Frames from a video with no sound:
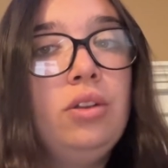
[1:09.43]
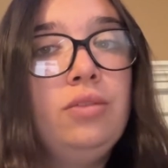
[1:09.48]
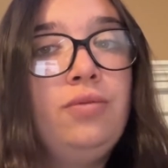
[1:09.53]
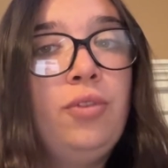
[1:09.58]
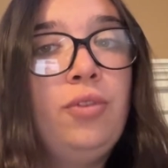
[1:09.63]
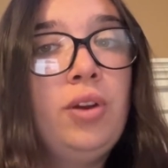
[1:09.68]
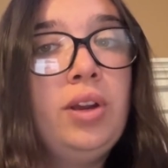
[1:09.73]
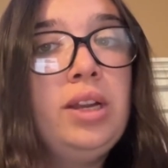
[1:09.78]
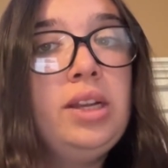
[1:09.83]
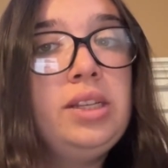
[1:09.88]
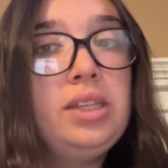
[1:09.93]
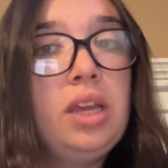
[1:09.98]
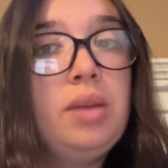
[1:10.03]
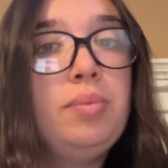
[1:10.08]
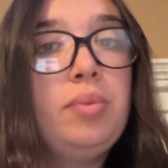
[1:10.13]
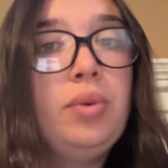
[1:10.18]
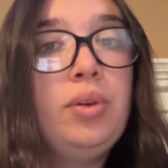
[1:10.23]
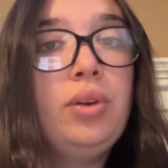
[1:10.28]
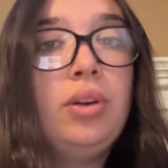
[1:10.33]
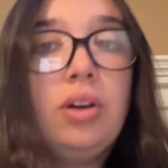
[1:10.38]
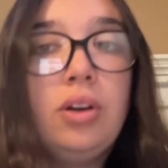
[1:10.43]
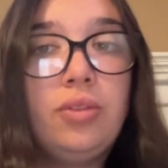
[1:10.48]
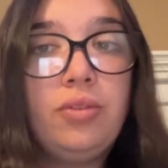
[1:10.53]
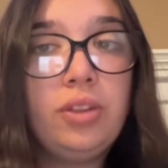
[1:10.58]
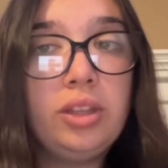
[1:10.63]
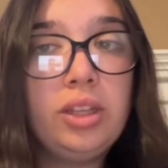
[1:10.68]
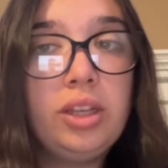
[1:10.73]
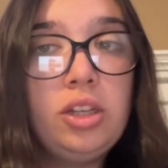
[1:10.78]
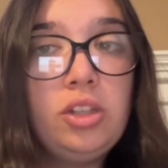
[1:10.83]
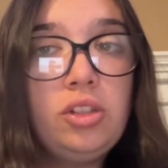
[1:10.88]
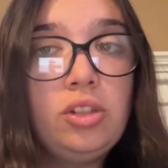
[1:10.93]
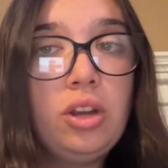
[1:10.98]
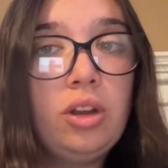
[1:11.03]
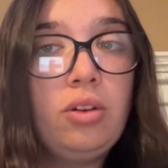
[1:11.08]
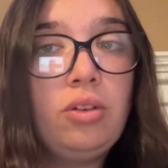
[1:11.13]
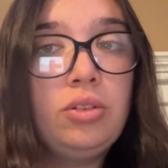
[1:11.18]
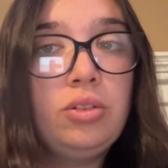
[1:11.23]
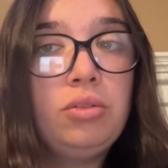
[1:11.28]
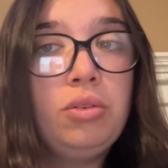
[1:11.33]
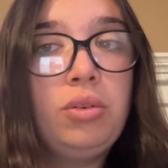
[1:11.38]
For example, Ophelia
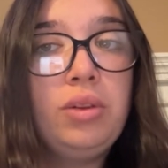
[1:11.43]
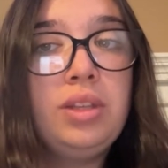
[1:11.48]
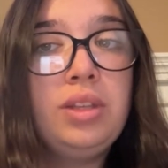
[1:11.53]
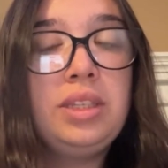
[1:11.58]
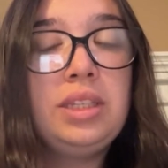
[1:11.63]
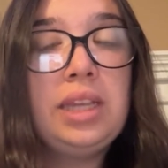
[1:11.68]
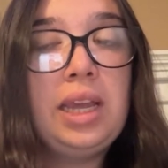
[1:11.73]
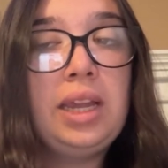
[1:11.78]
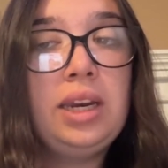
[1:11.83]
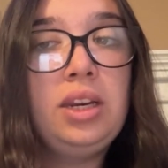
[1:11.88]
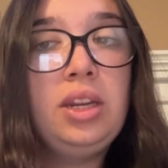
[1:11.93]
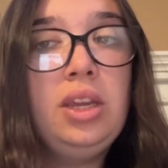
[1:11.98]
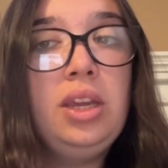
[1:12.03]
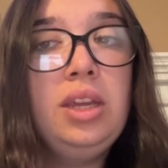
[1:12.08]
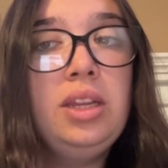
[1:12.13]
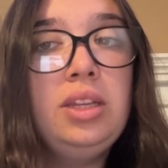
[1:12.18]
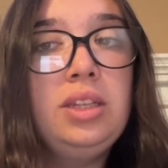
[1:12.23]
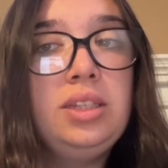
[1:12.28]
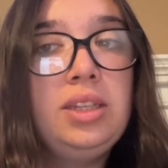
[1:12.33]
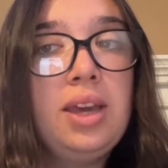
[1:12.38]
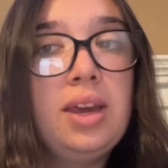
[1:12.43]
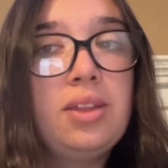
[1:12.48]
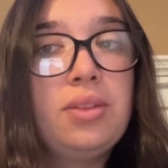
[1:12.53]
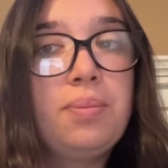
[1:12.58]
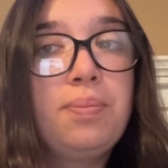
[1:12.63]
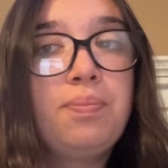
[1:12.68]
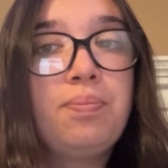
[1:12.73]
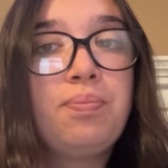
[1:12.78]
struggles through insanity and death,